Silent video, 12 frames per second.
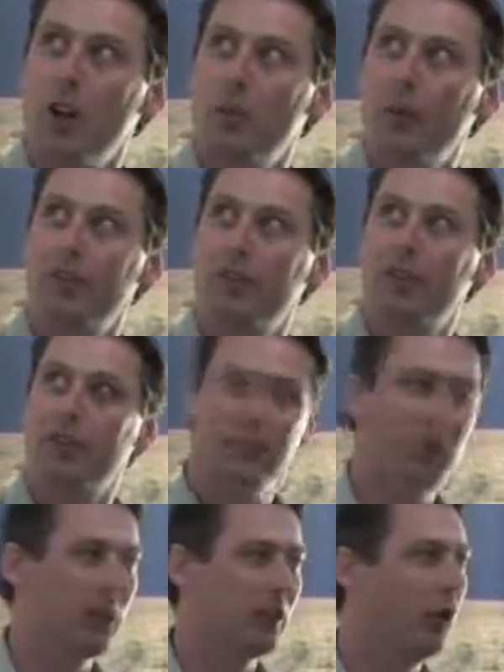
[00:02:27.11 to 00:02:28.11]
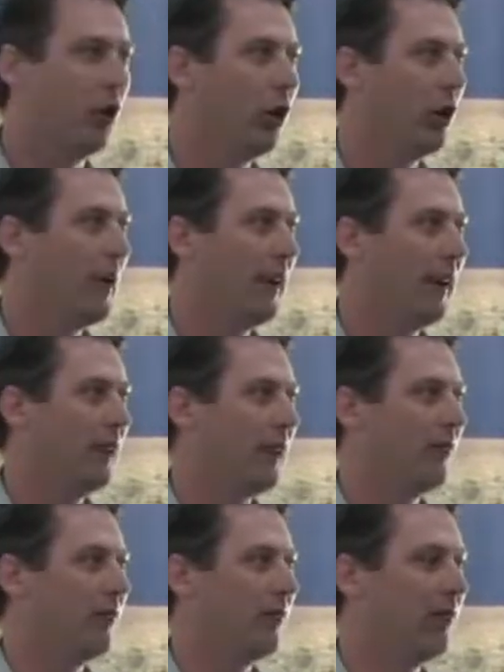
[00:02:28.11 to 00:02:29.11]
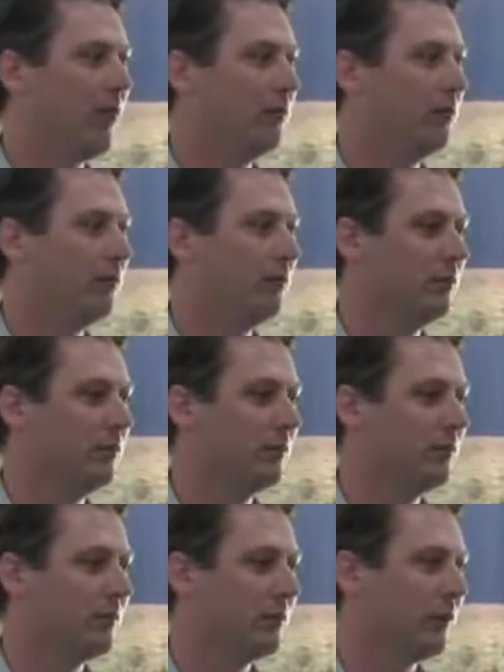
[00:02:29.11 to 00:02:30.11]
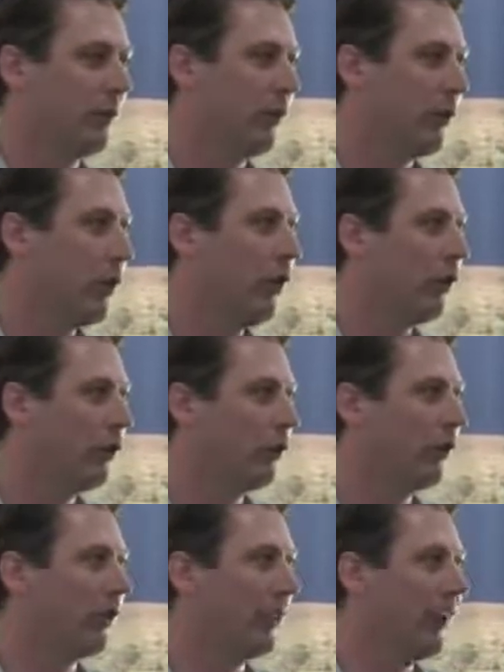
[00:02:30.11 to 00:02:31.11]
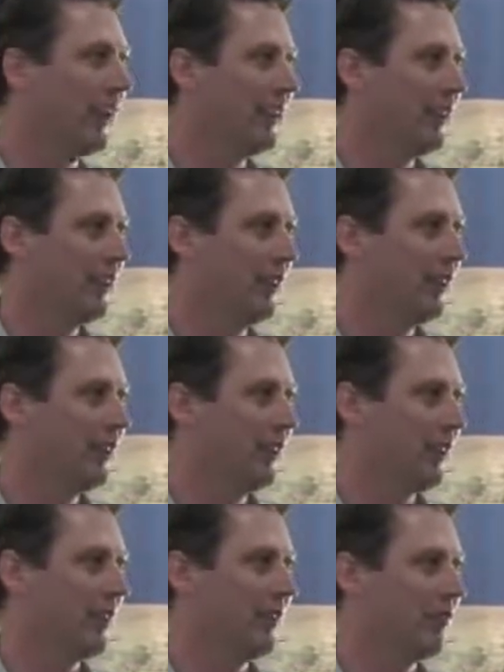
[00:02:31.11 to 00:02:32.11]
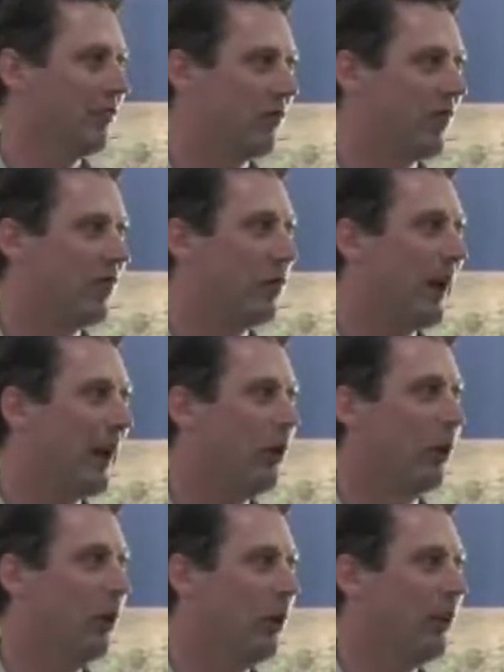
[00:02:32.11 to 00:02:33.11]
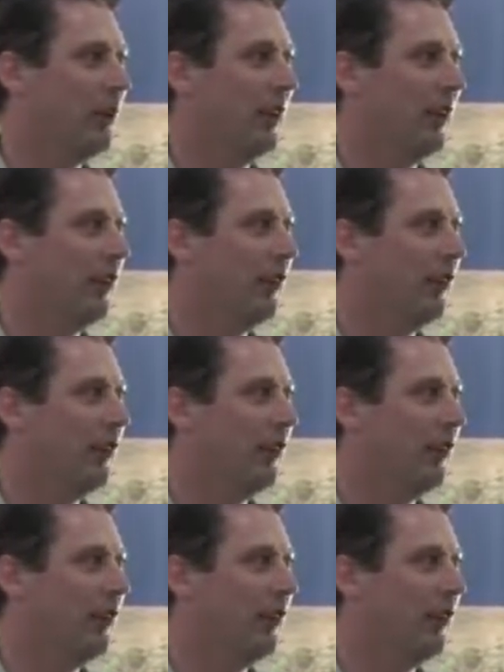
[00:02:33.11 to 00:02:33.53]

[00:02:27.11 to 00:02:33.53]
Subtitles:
But there's a lot of talk about if you burn all the grass, it's just as bad or worse than